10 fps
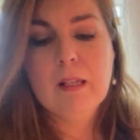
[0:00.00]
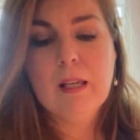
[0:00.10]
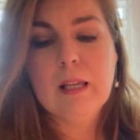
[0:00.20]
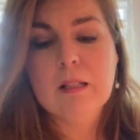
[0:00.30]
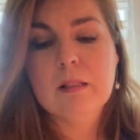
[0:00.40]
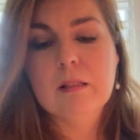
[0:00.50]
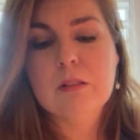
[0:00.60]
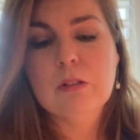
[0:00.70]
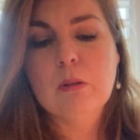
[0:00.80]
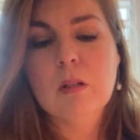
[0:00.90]
And,
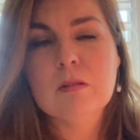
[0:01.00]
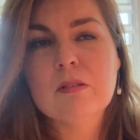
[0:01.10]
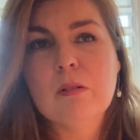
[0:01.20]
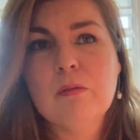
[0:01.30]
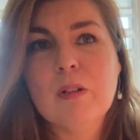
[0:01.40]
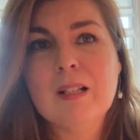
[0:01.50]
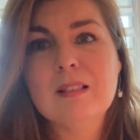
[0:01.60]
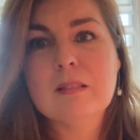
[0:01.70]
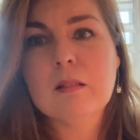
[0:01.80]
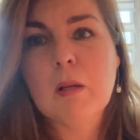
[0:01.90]
you know, also
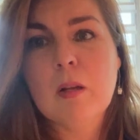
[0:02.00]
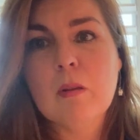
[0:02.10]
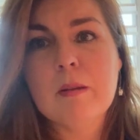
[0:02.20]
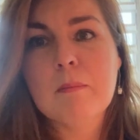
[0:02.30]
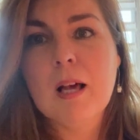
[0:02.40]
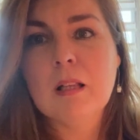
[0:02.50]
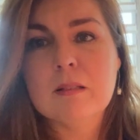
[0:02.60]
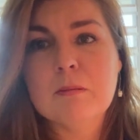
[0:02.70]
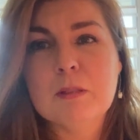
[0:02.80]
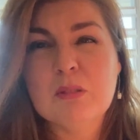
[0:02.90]
finding some healthy
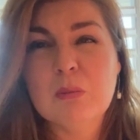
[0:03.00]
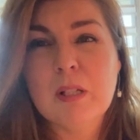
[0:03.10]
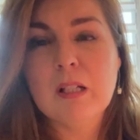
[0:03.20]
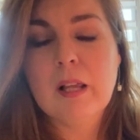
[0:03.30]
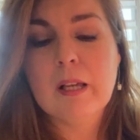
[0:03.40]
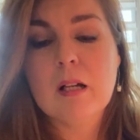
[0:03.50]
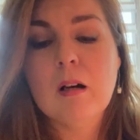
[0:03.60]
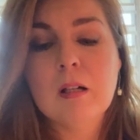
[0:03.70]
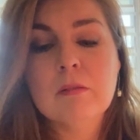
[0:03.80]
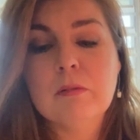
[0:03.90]
balance between a
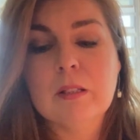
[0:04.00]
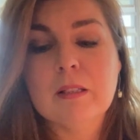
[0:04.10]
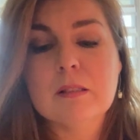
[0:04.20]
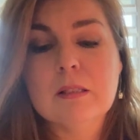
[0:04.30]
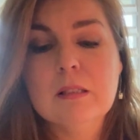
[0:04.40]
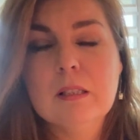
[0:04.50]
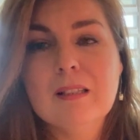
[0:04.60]
conflict